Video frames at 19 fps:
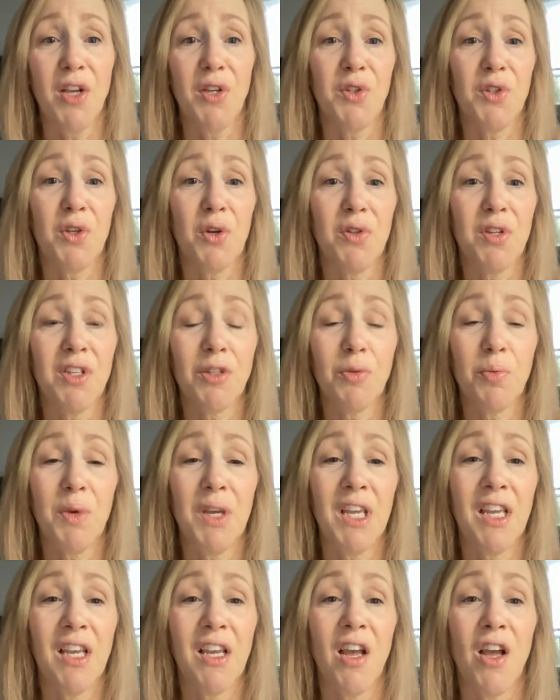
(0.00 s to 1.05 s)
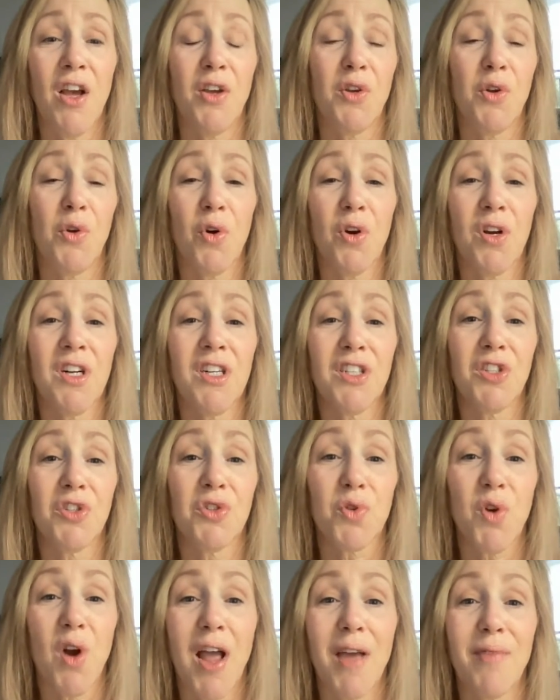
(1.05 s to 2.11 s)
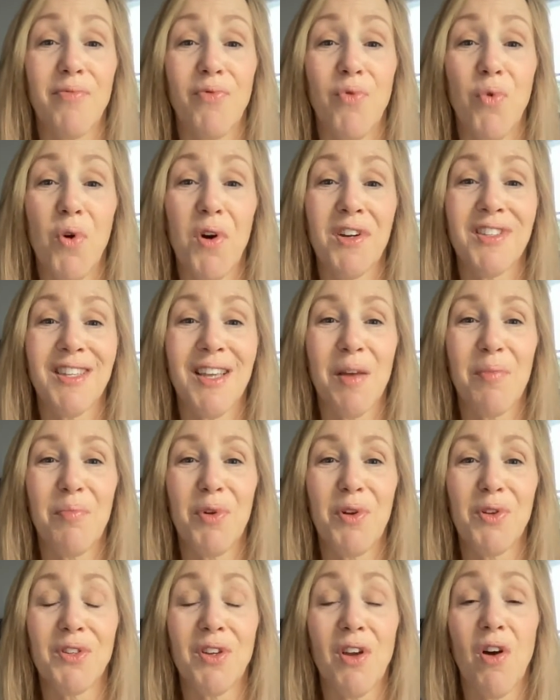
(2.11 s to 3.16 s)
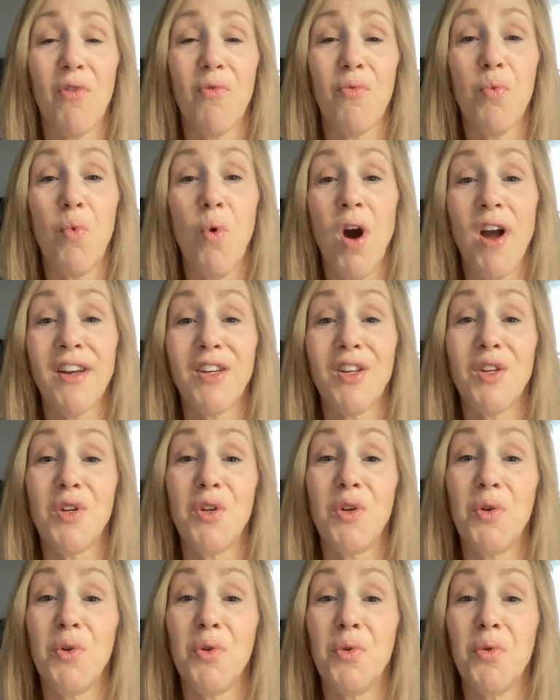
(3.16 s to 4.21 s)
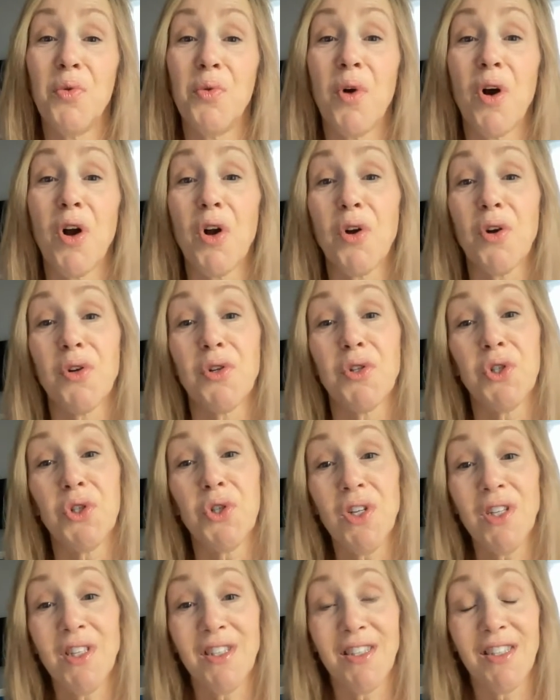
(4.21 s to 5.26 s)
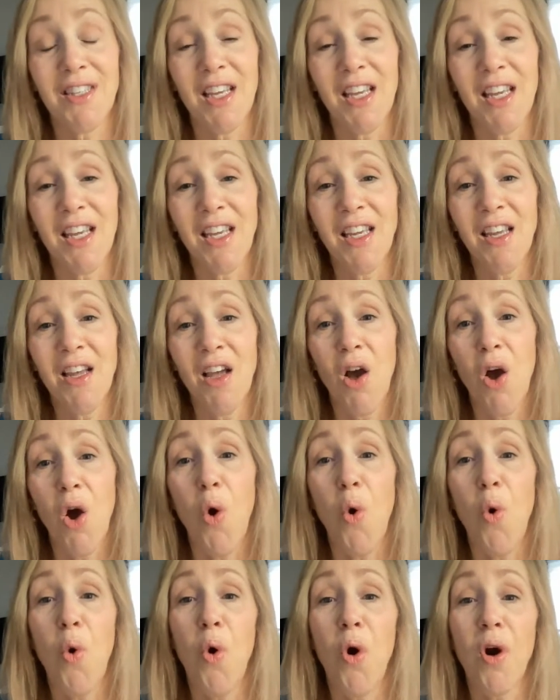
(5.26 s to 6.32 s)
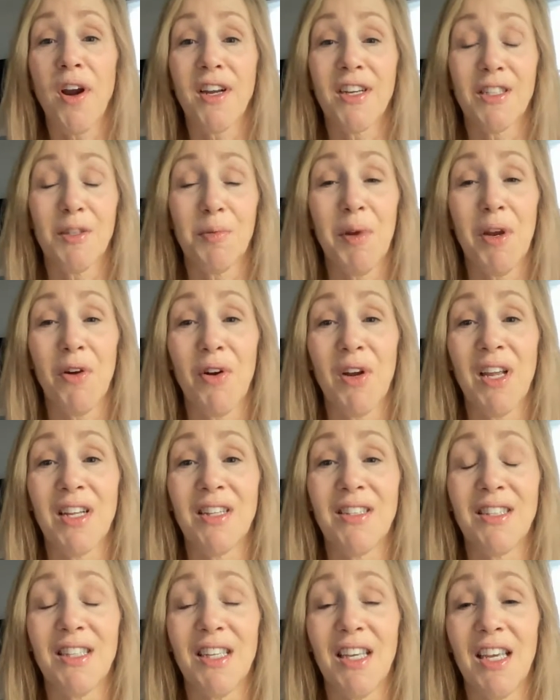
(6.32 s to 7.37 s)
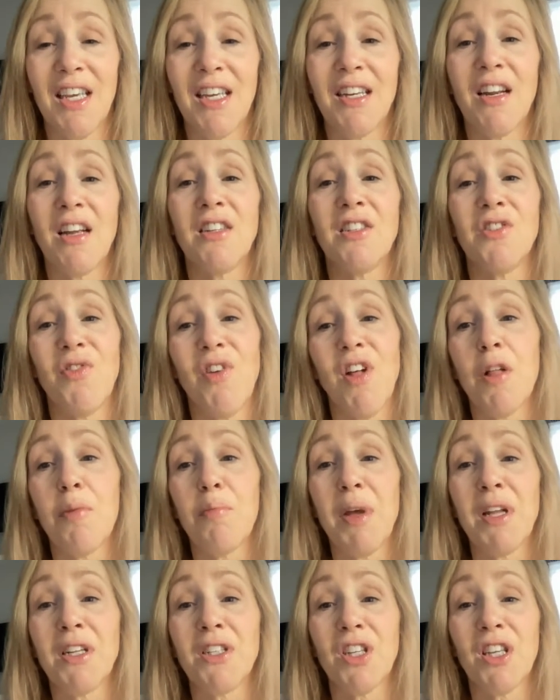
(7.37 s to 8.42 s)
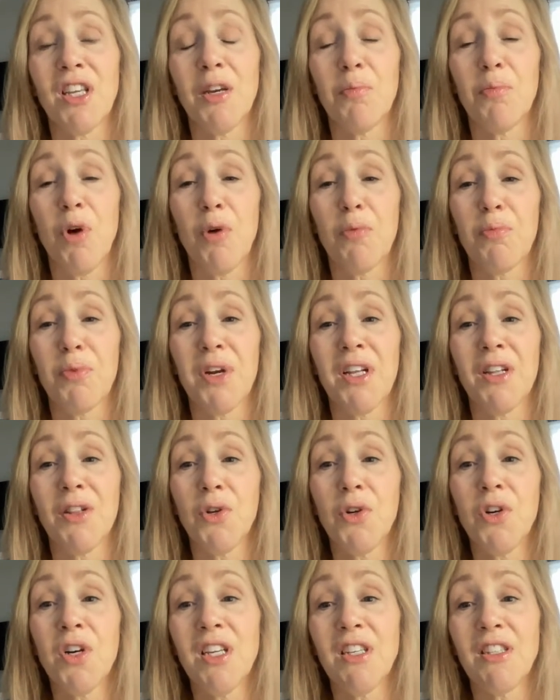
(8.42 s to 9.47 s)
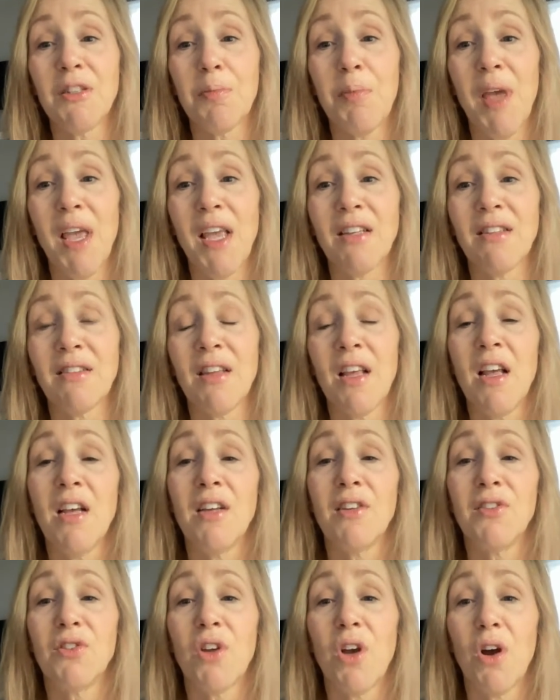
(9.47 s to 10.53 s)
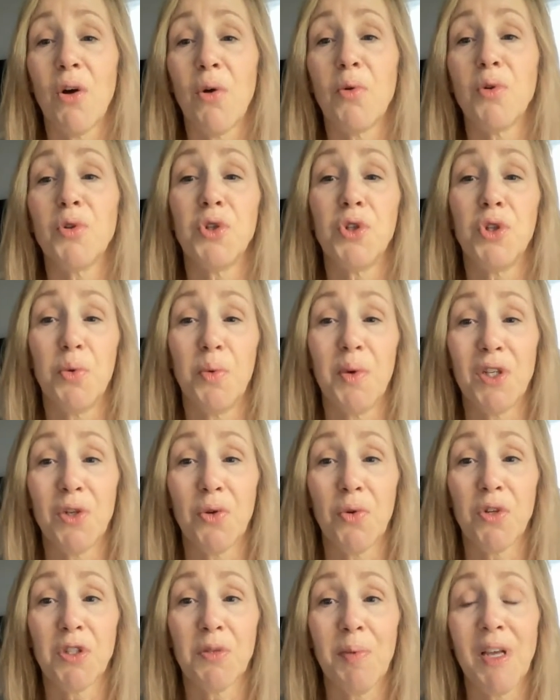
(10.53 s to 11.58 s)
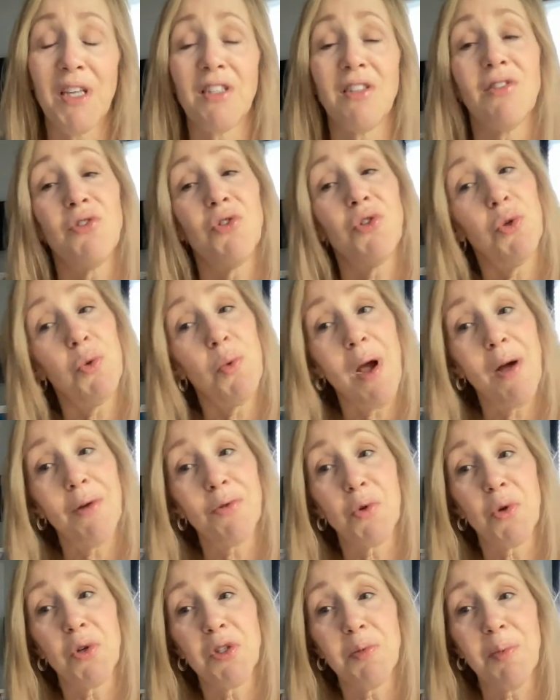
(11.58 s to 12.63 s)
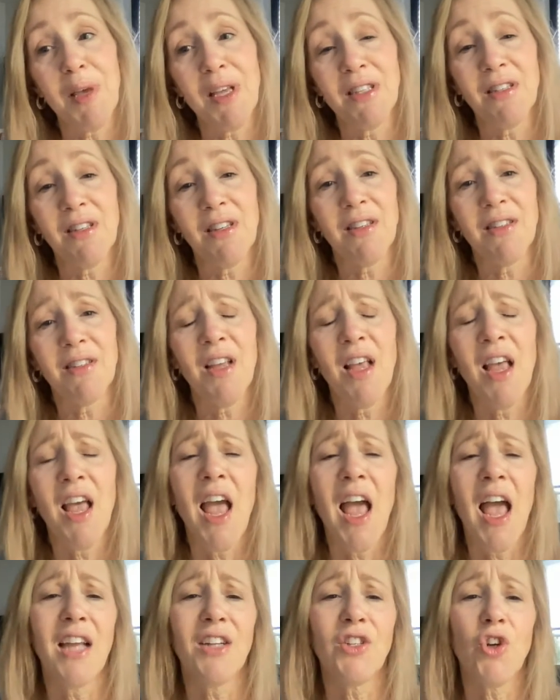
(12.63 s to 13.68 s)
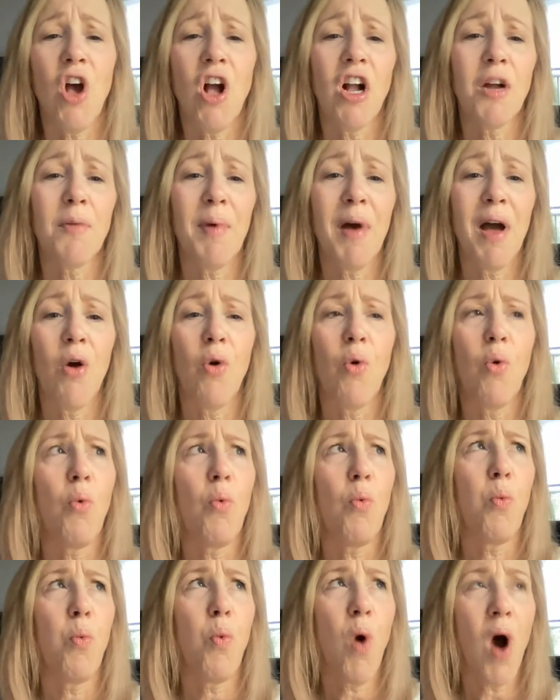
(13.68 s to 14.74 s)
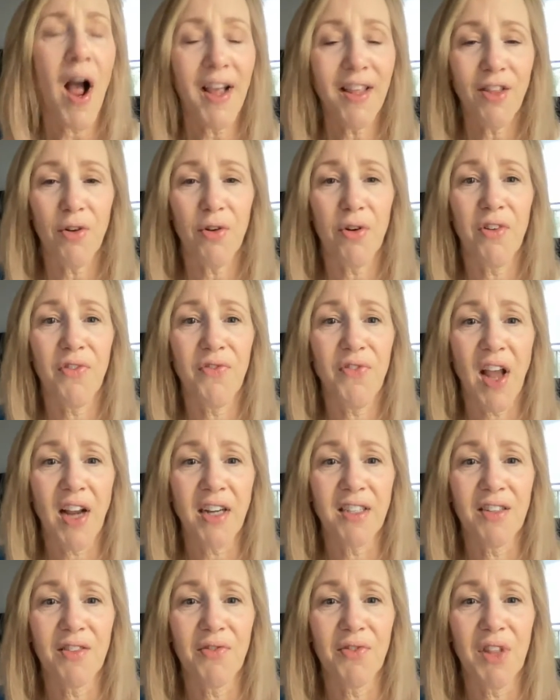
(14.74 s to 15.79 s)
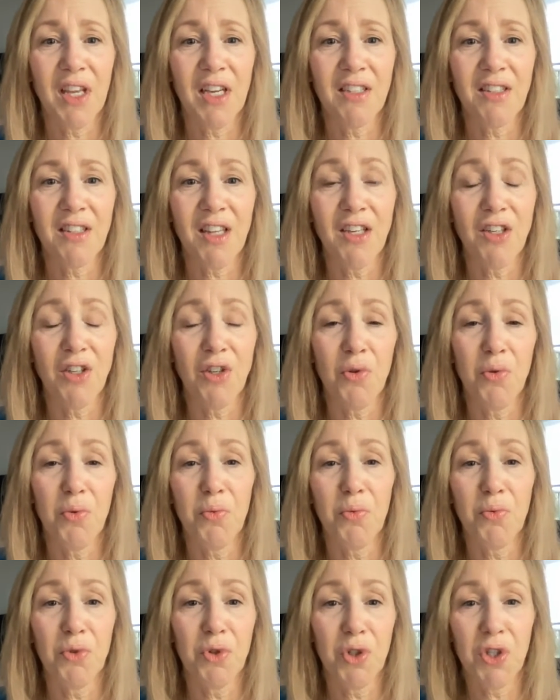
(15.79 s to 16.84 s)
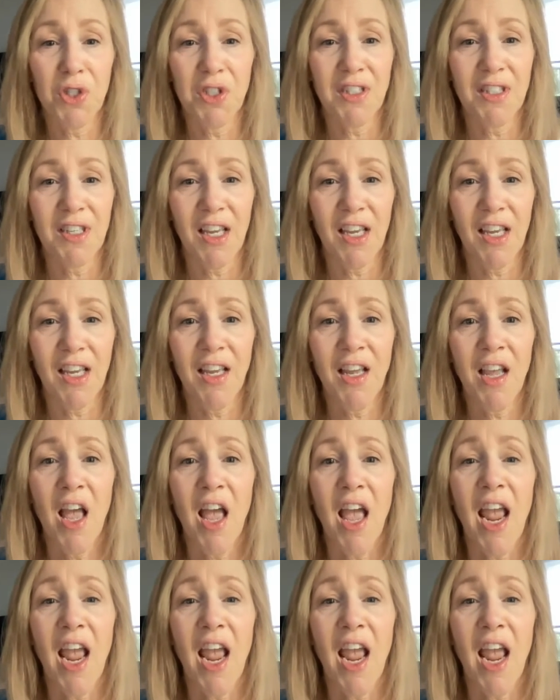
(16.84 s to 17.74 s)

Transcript: So this week, you're going to describe 4 examples of what you should see or experience in a developmentally appropriate learning space. So 2 indoor spaces, 2 outdoor spaces, and talk about why they're effective, things that you should see,